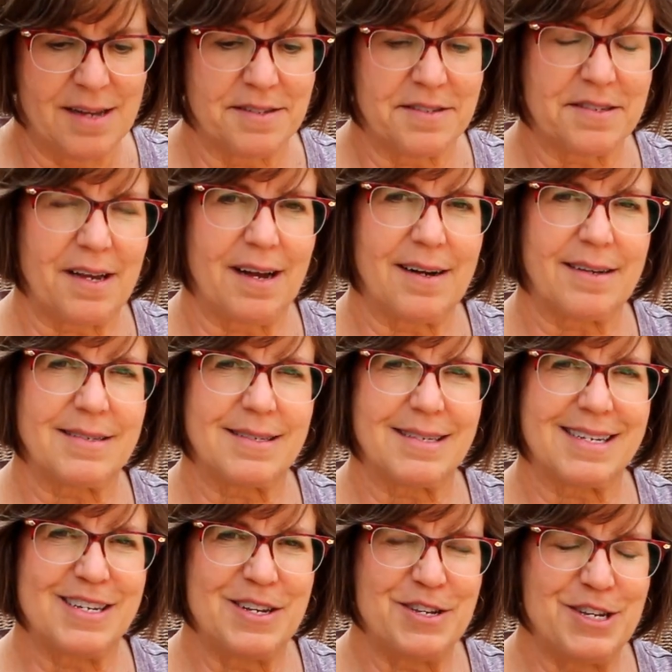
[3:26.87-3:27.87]
Socks,
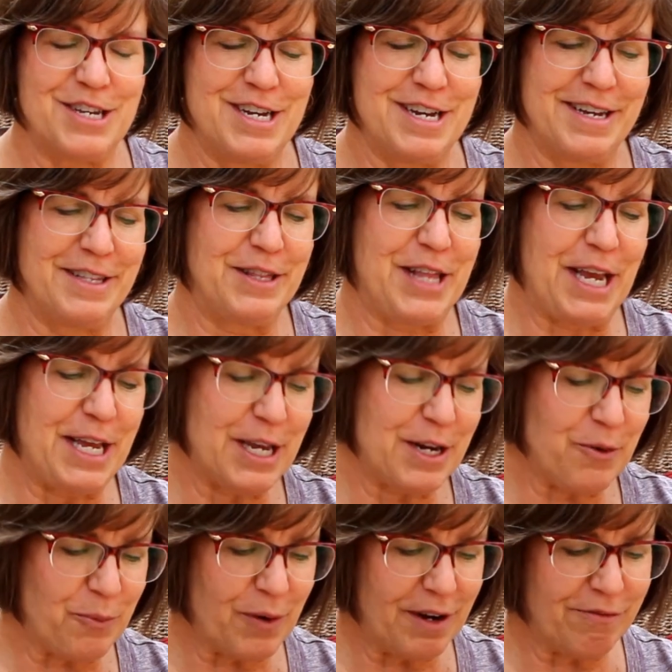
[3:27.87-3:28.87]
they
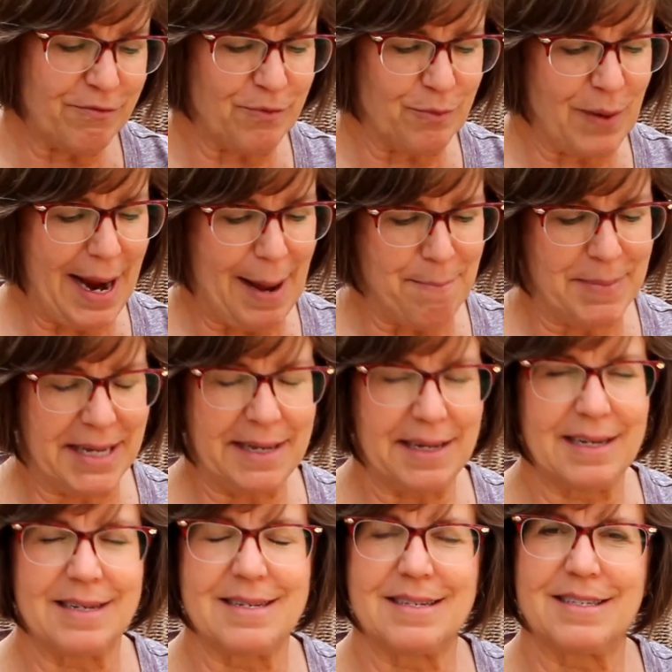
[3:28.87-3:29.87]
get a rough rap
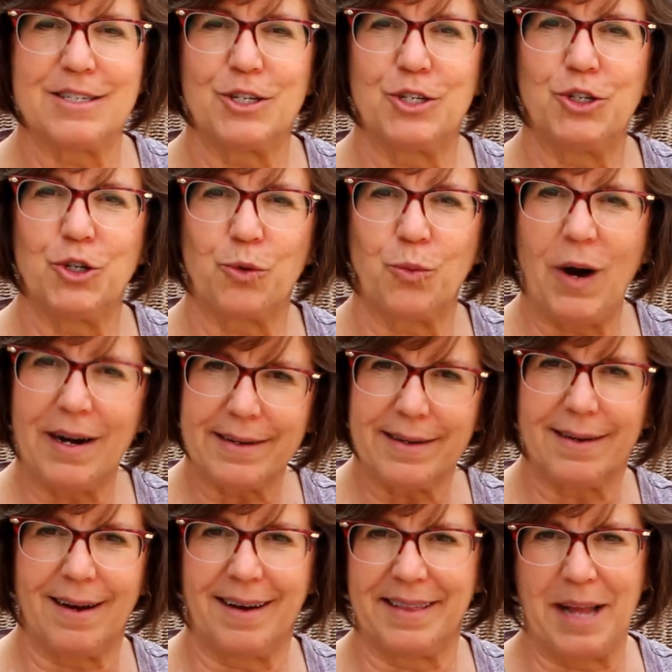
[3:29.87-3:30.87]
because you're
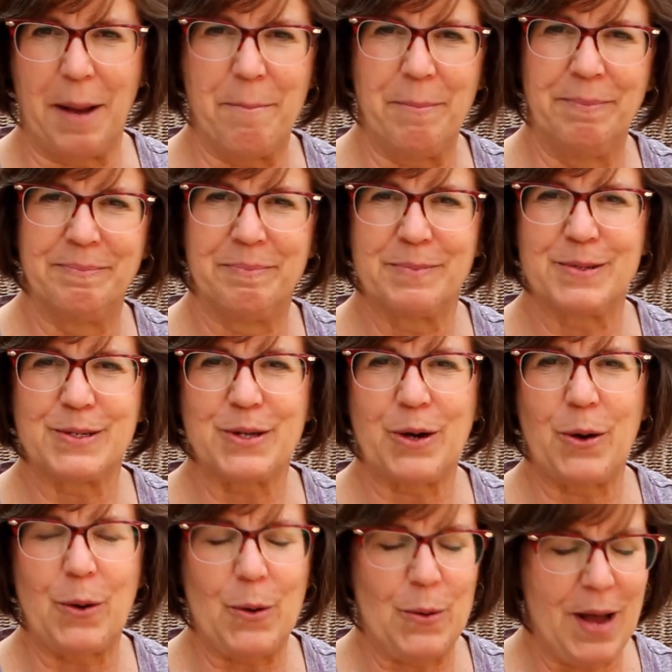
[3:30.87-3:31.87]
walking on them.
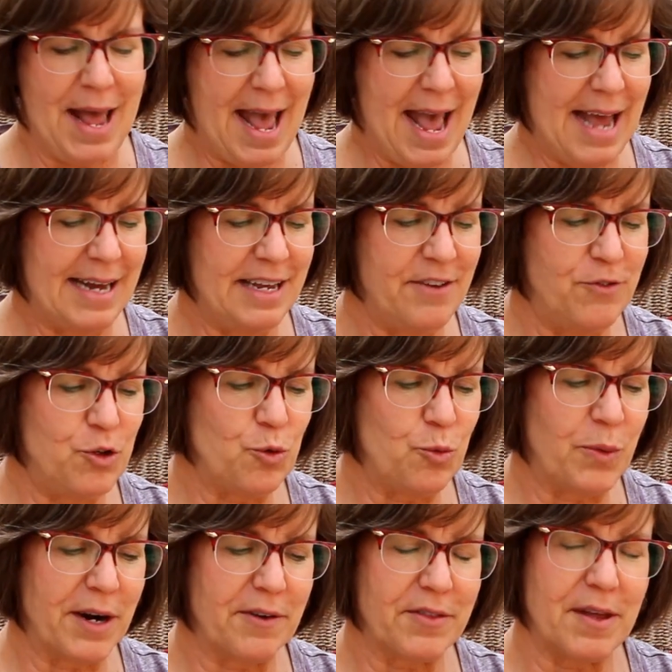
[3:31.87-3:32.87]
And if you
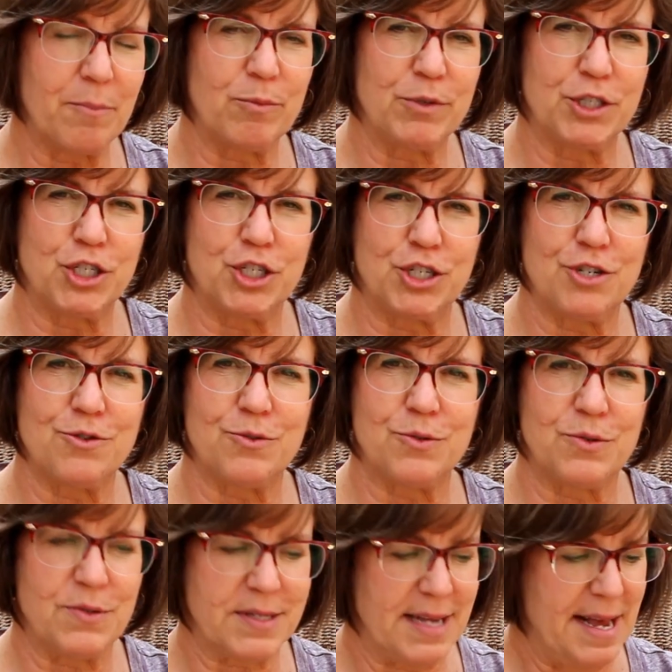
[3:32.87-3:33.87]
wear them with
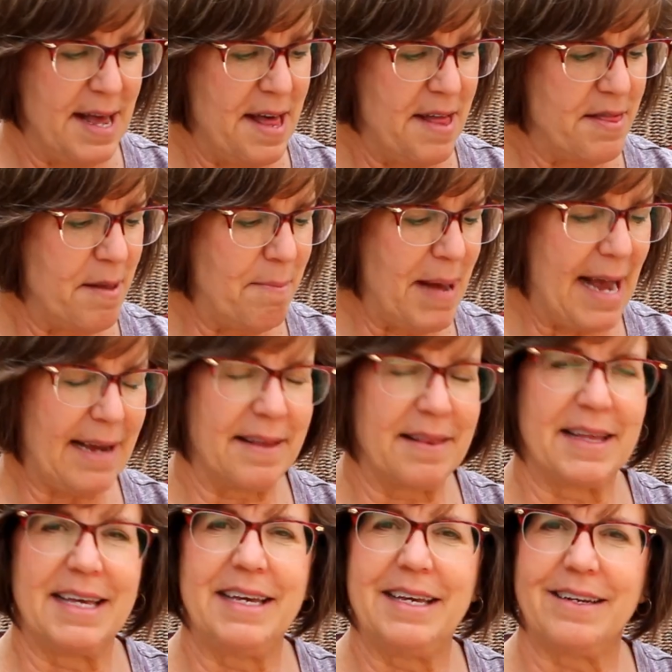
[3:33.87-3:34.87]
shoes, the back
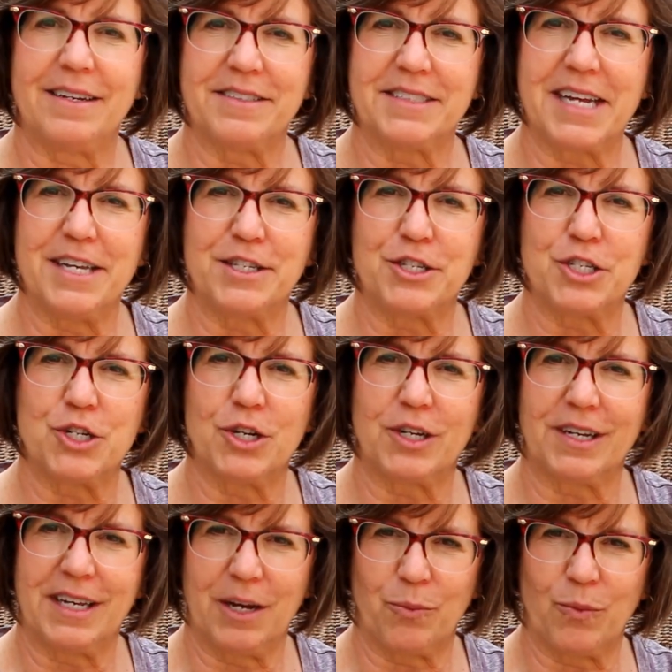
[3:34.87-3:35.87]
of the heel tends
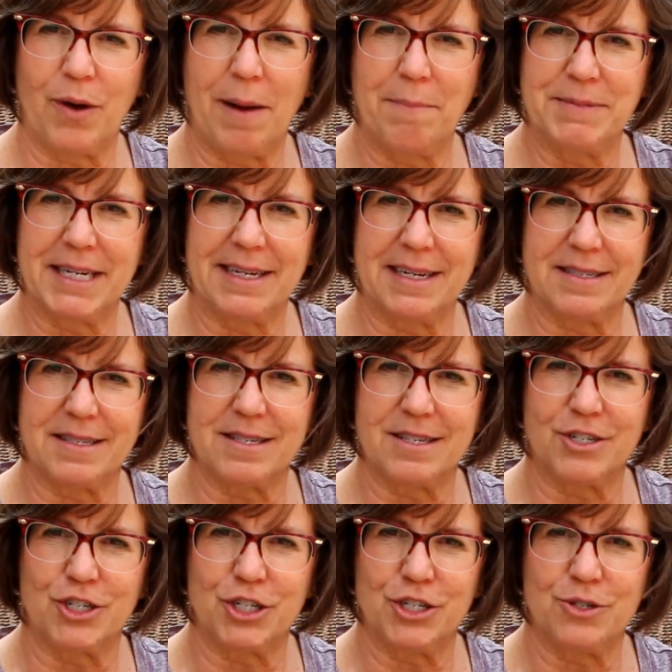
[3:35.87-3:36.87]
to get rubbed against
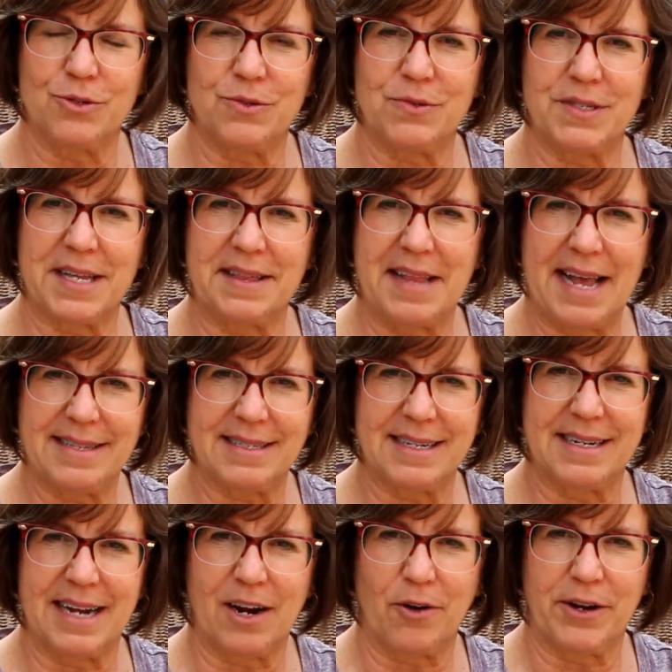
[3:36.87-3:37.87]
the shoes, and that's
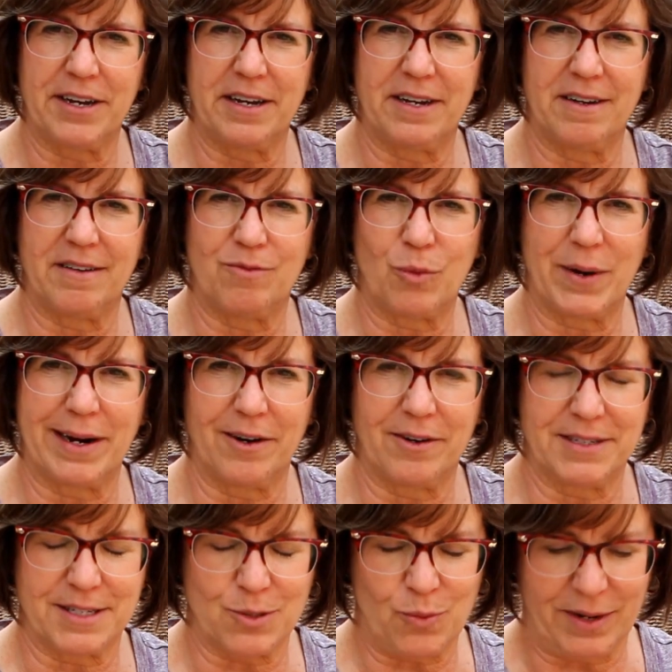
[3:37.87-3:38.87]
an area of
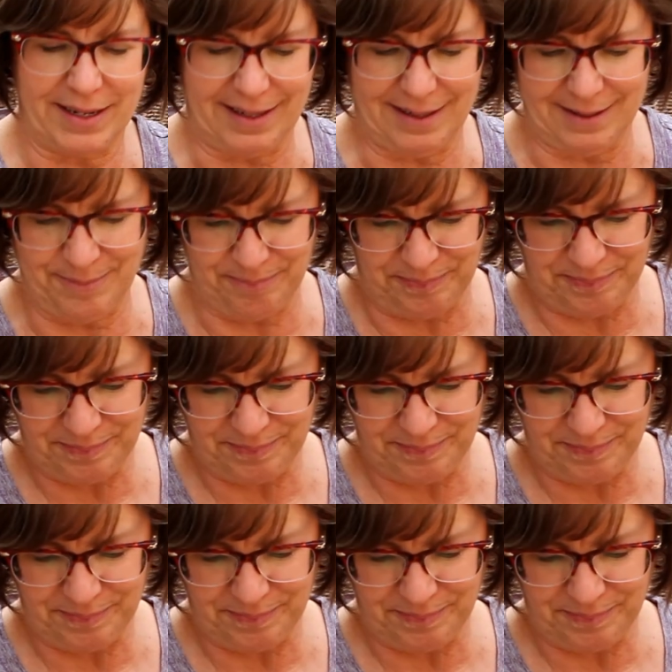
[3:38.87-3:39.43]
wear as well.